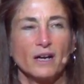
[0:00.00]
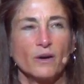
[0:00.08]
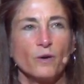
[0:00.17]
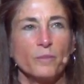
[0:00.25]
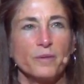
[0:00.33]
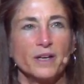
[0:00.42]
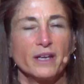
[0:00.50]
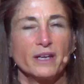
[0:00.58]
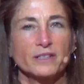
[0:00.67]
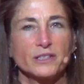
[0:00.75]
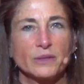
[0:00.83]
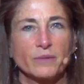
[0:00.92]
open
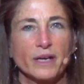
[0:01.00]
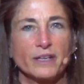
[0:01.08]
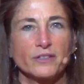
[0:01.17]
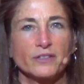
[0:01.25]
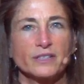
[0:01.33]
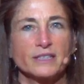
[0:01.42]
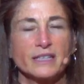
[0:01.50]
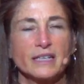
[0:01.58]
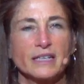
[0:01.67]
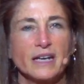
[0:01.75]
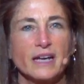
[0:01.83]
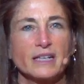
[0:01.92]
and surrender and say
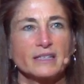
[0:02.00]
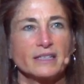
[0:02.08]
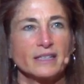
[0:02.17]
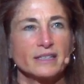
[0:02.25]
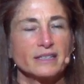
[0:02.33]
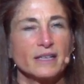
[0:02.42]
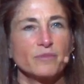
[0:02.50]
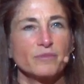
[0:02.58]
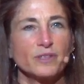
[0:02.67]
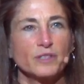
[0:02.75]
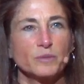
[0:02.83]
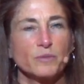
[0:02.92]
yes and
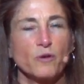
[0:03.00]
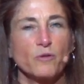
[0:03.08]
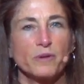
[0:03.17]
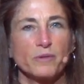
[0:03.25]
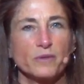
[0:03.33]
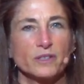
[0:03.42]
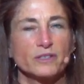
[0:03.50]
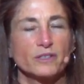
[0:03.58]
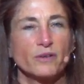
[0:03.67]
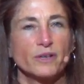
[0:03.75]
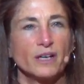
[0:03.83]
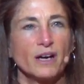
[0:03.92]
accept this moment, what's
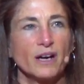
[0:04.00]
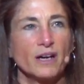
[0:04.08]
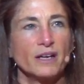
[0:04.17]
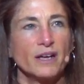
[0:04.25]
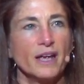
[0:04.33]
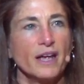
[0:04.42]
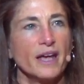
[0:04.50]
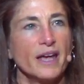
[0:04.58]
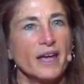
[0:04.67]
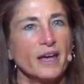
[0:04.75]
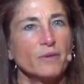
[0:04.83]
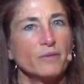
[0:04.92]
going on.
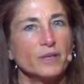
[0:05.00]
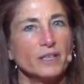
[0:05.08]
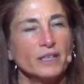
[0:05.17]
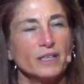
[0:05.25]
And we